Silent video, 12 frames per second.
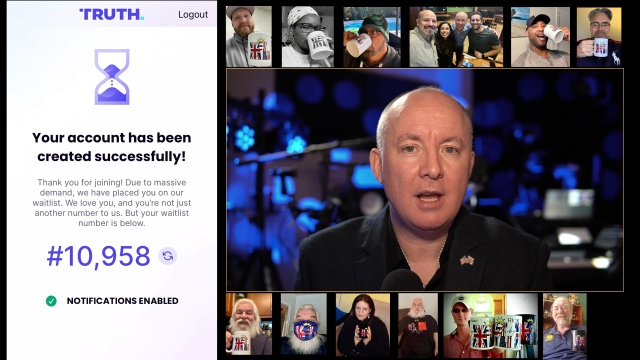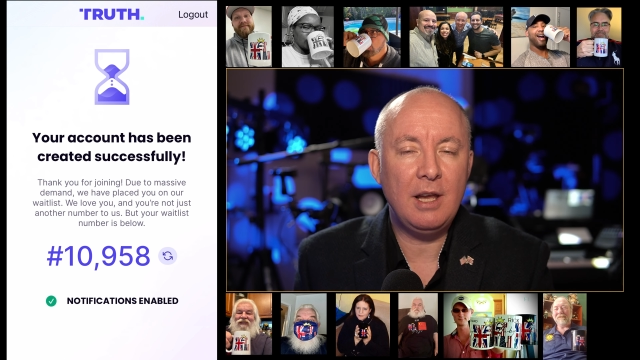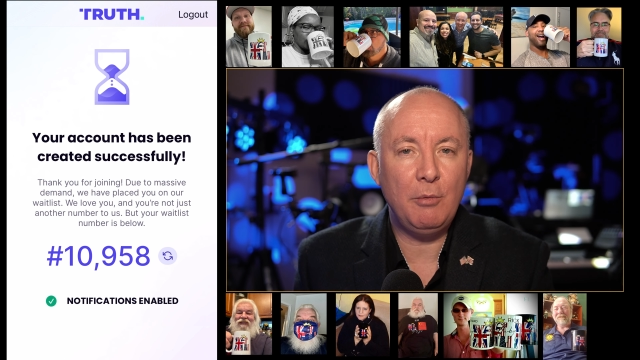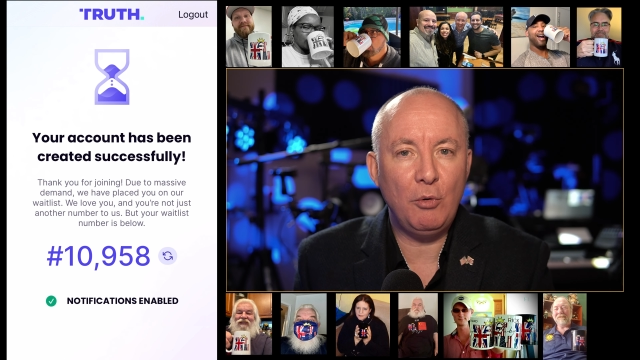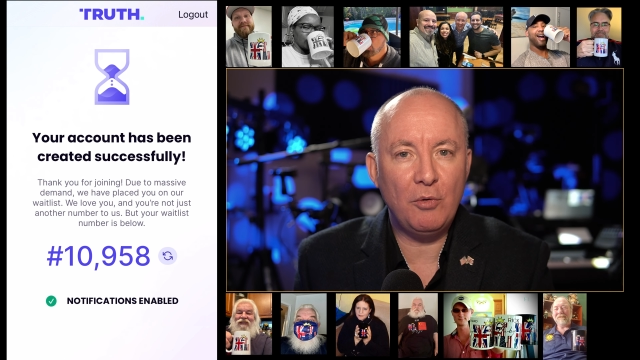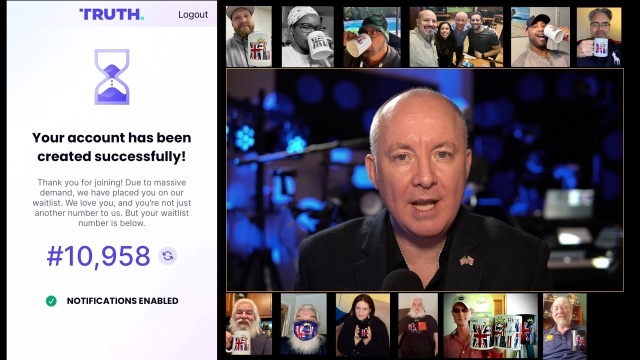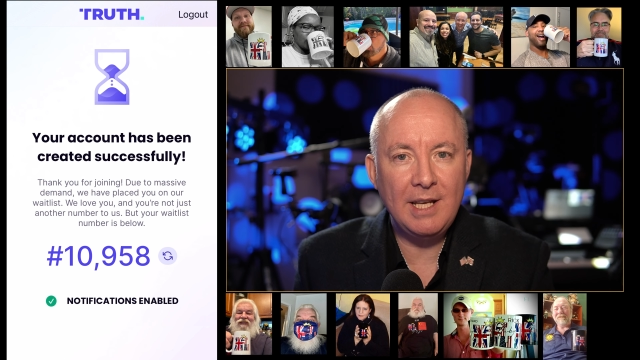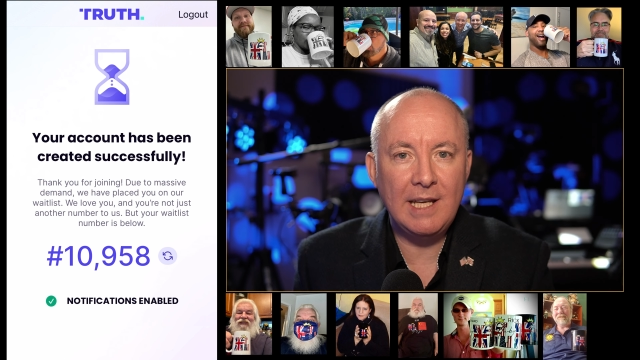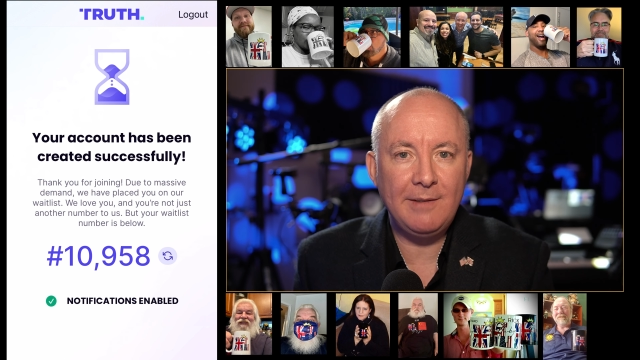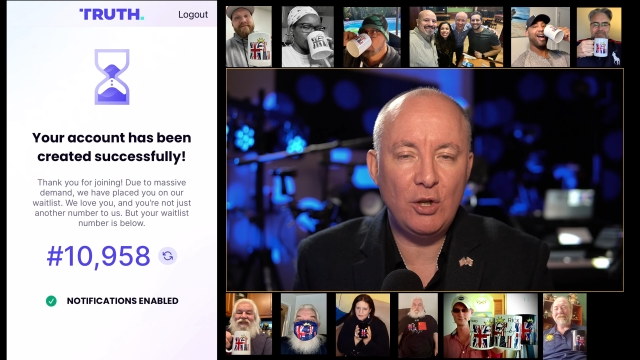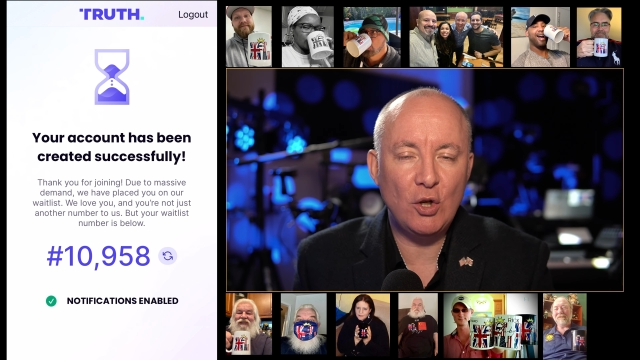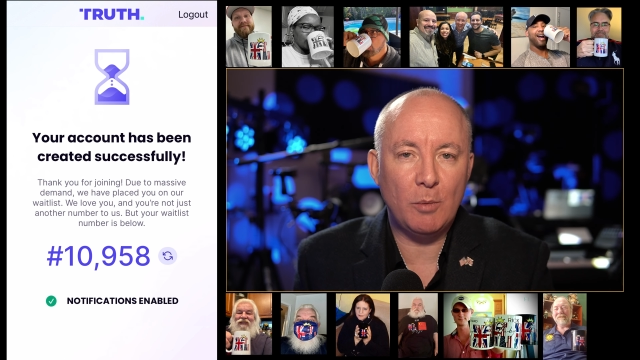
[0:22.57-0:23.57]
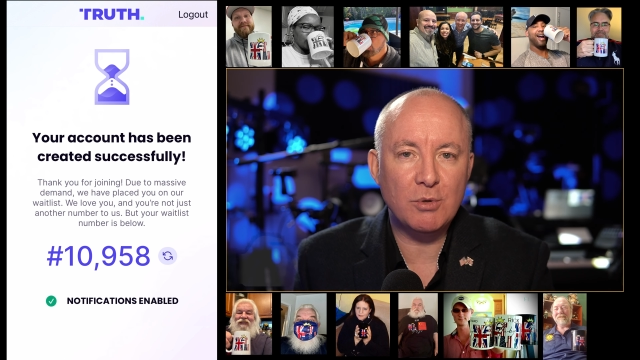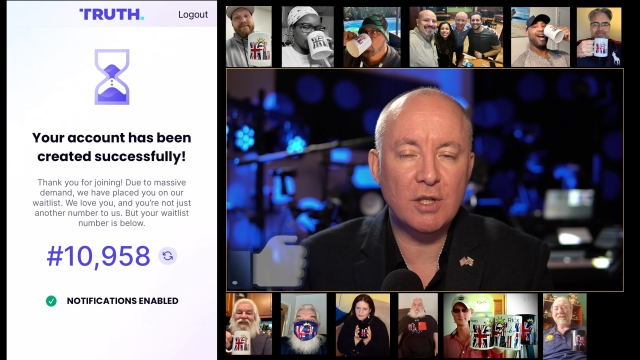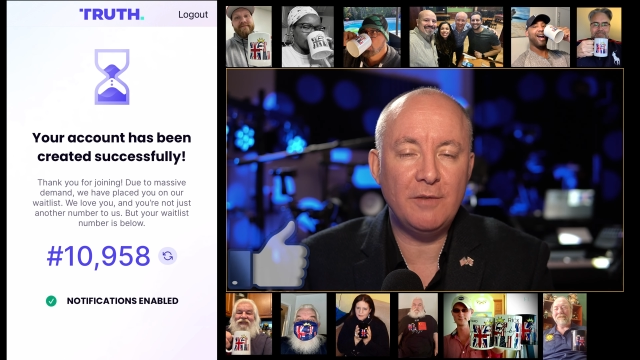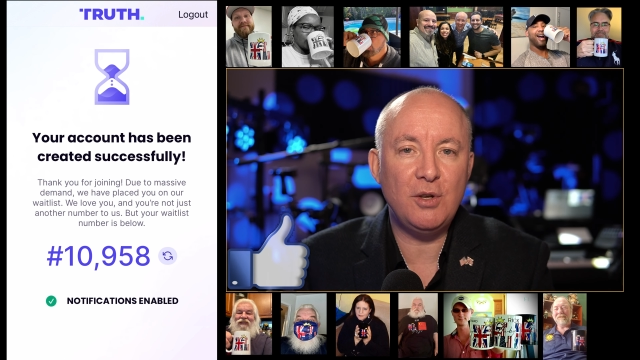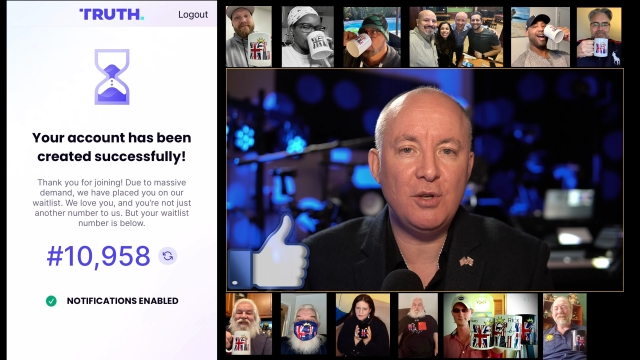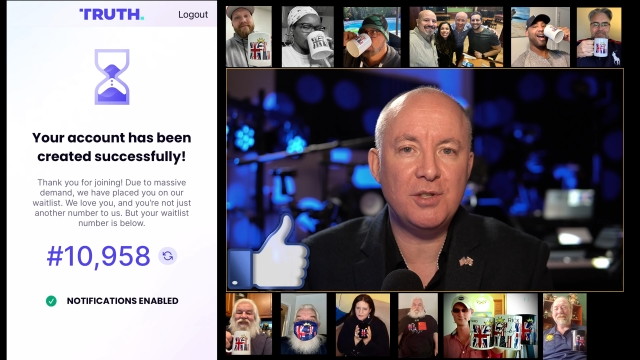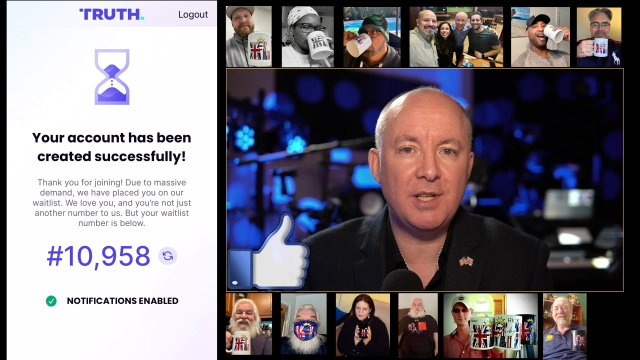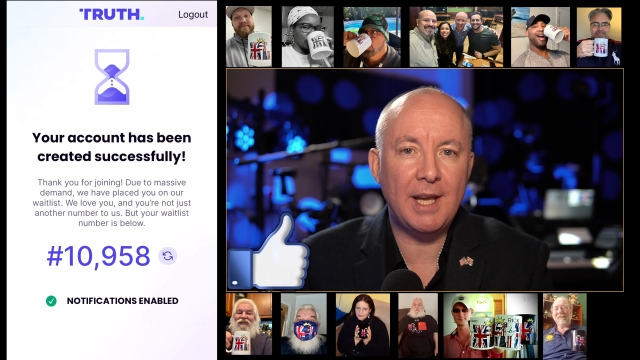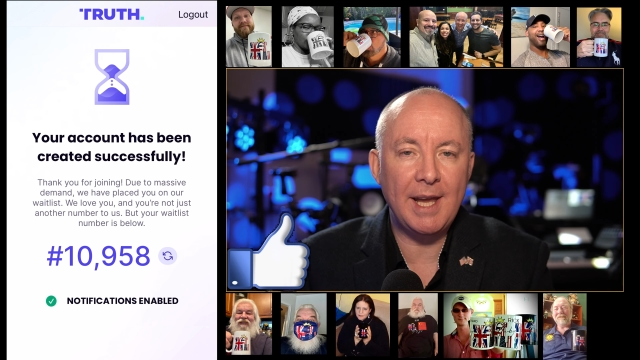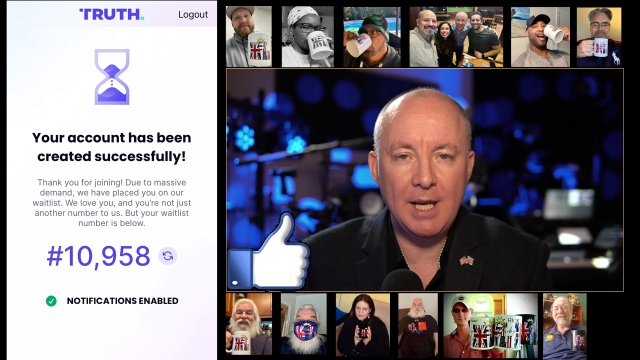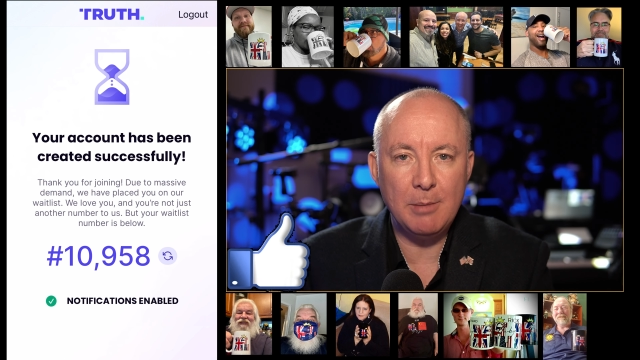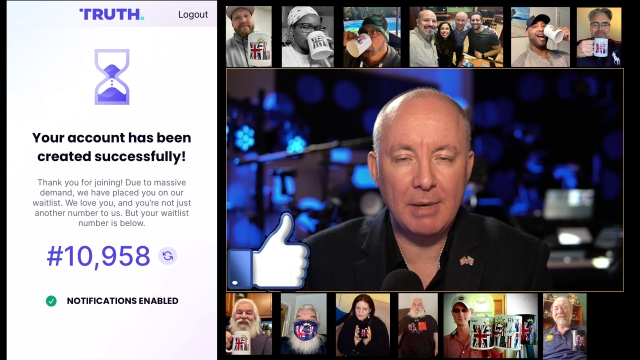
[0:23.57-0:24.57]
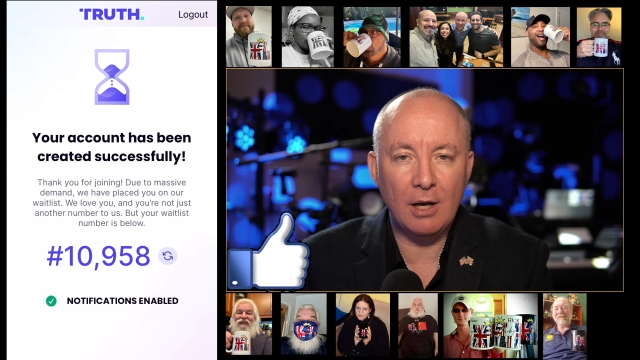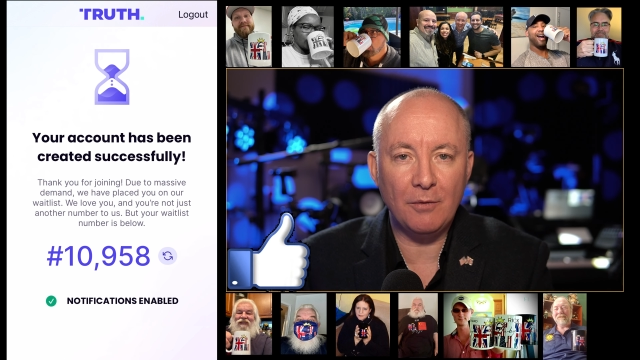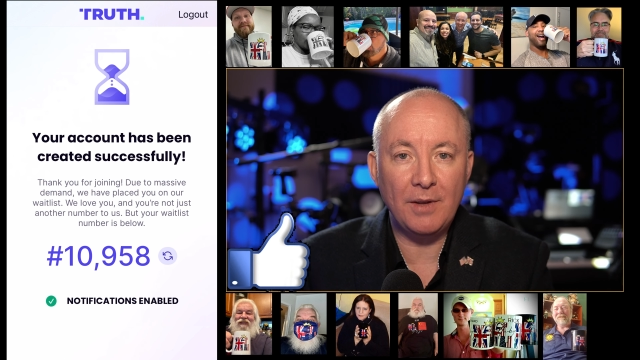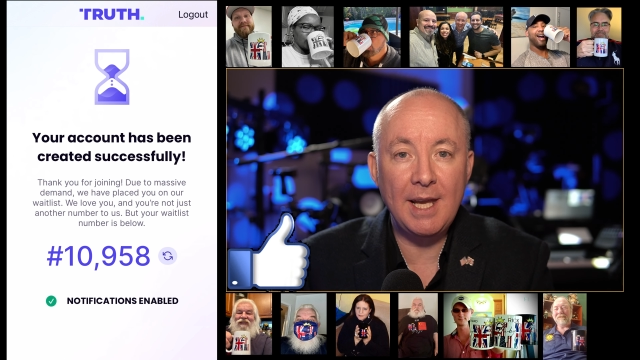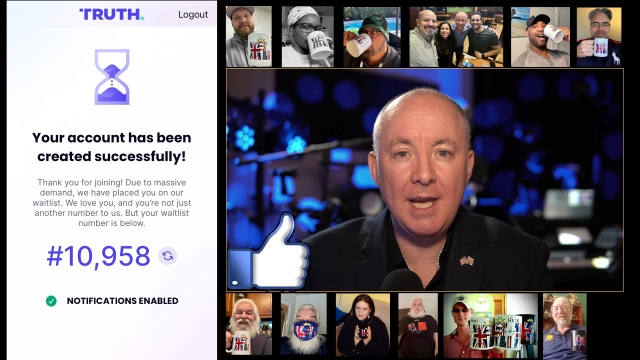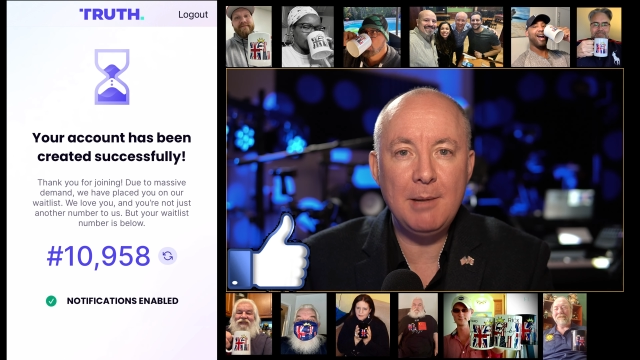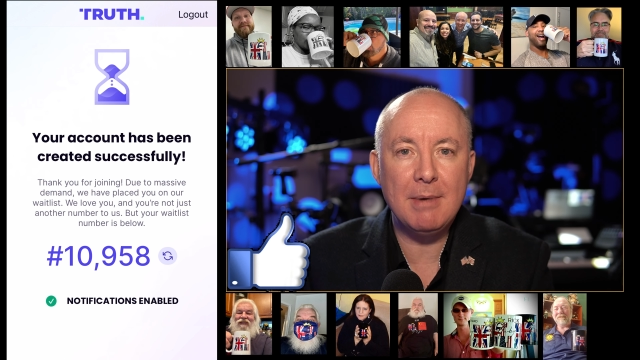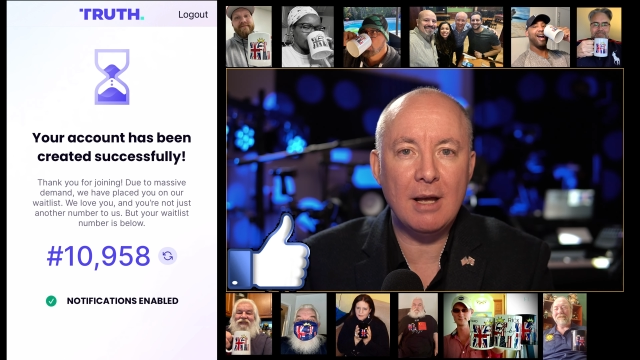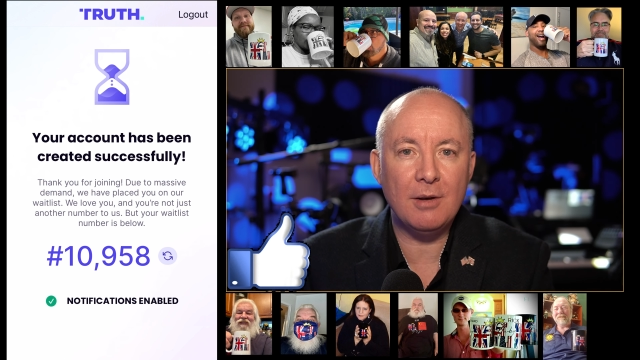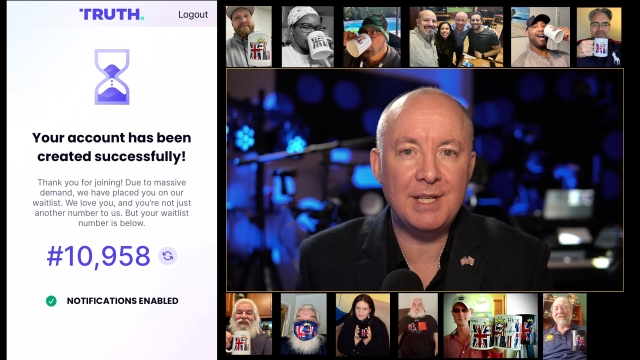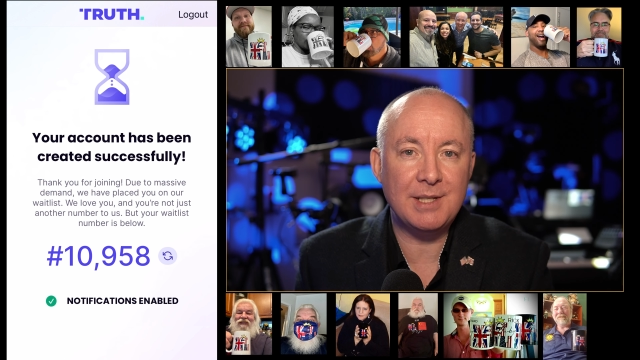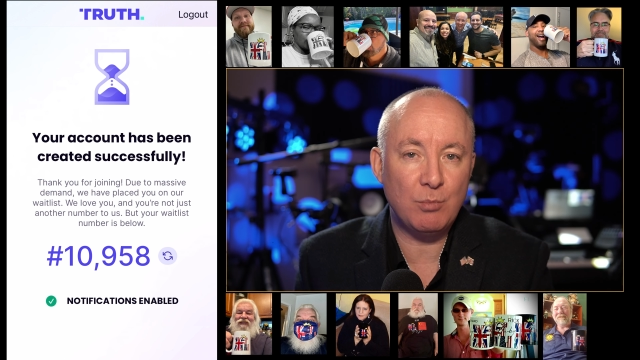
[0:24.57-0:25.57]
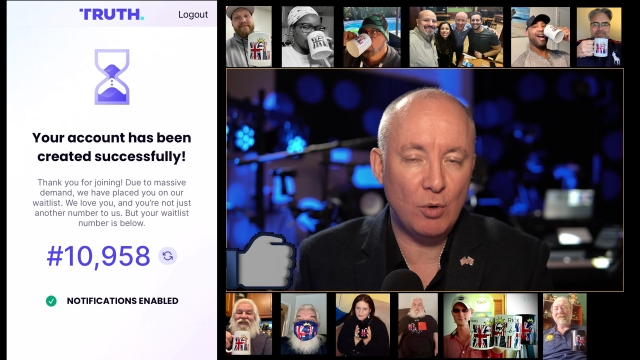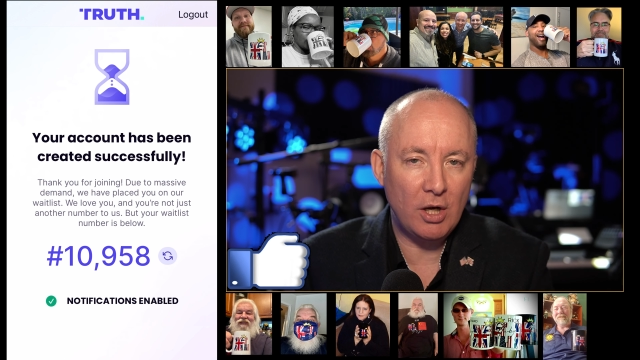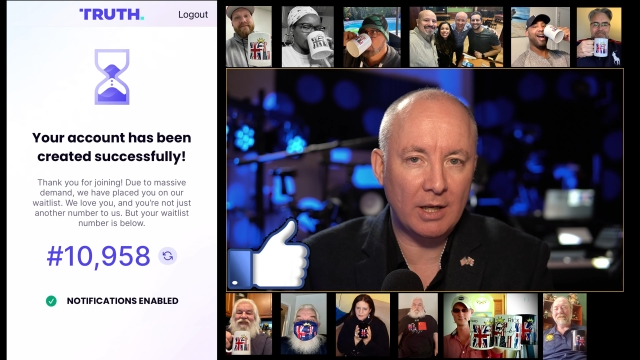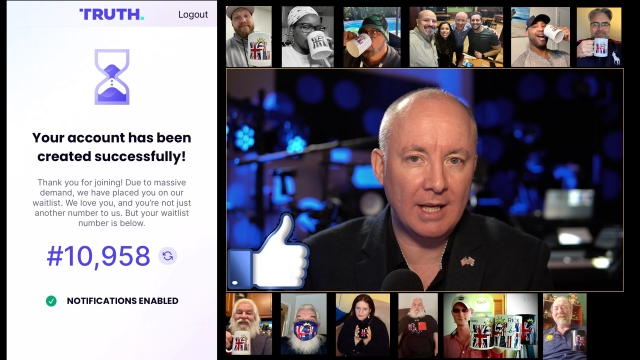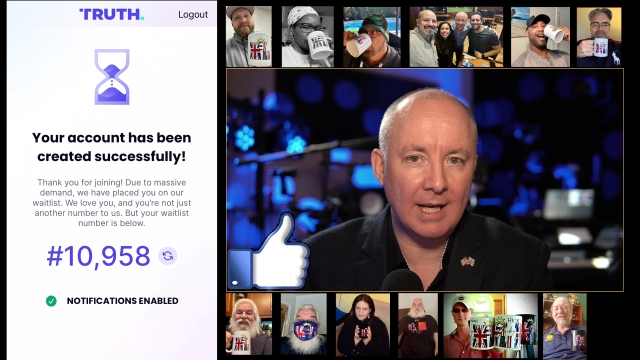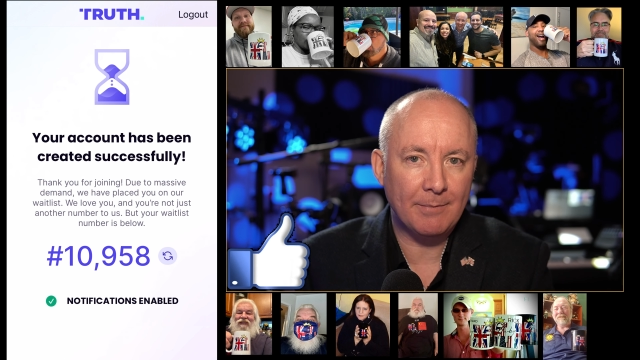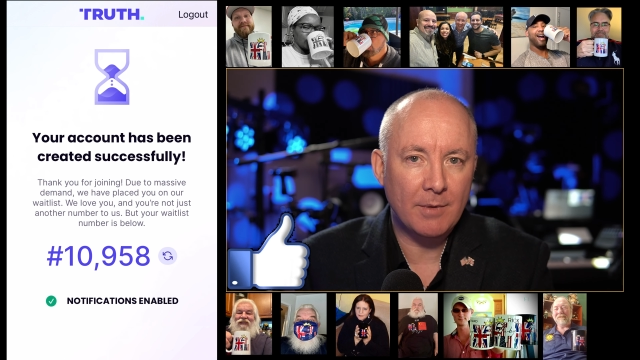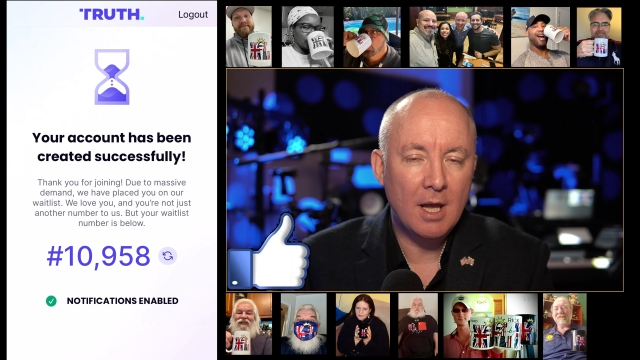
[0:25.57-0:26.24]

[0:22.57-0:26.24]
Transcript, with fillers: It will then give you the option of using your email. The email is working.